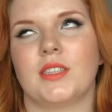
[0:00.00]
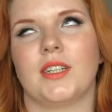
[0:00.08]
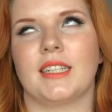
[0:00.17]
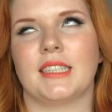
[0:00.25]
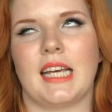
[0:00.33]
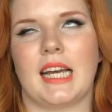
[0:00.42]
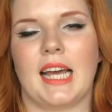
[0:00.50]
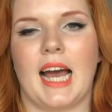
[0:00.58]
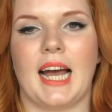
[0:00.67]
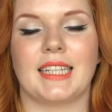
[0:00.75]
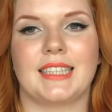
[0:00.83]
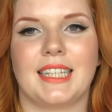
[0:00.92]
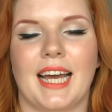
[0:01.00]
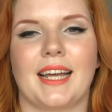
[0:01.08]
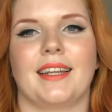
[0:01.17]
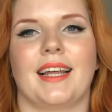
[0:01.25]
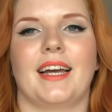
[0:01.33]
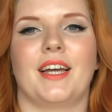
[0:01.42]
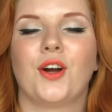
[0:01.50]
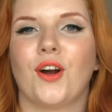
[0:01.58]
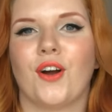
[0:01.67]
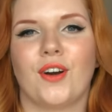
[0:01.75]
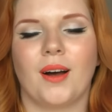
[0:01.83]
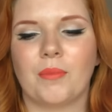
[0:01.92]
course I had to get like
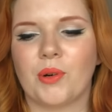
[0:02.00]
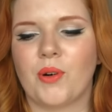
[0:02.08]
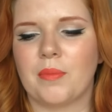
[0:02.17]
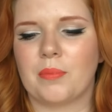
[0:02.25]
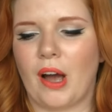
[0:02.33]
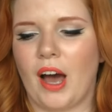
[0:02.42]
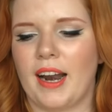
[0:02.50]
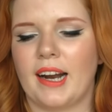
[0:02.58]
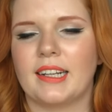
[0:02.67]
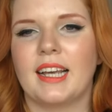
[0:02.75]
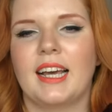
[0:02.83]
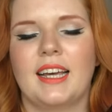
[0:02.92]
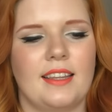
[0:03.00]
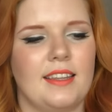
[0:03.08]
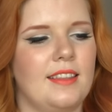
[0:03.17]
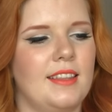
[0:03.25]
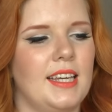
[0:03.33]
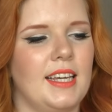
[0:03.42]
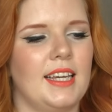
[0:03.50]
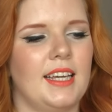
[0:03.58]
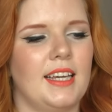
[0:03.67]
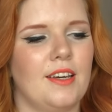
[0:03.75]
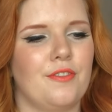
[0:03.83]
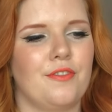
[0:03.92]
her number one product,
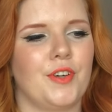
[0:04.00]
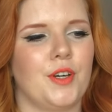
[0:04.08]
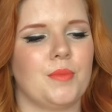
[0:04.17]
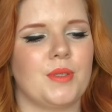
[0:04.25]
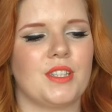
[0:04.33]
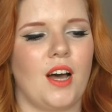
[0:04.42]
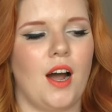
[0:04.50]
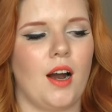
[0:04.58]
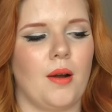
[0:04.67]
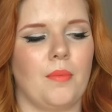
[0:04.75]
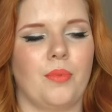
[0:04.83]
the Filmstar